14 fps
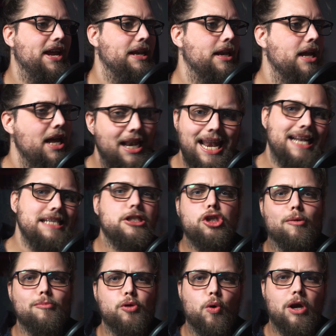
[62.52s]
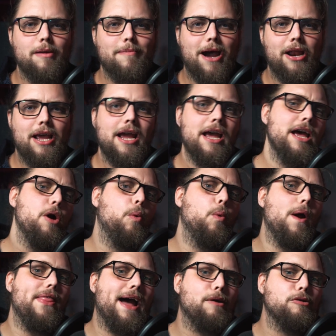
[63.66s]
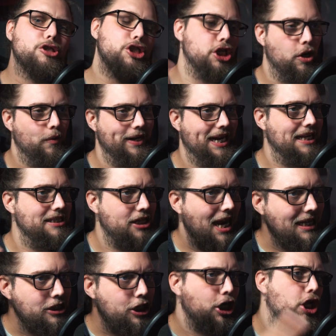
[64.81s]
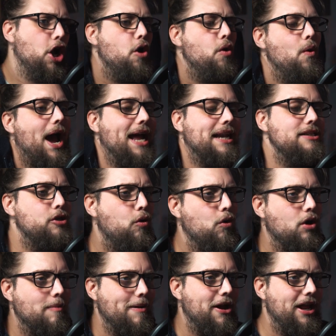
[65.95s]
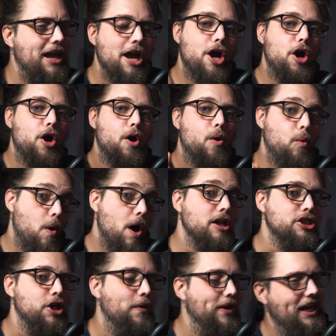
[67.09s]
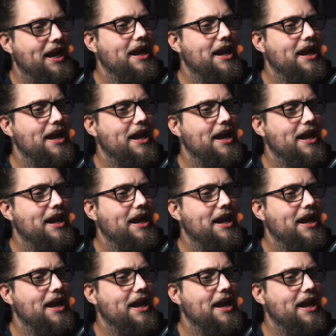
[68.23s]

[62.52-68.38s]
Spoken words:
in. Let's stop talking about it without showing it. So let's go and talk about it while showing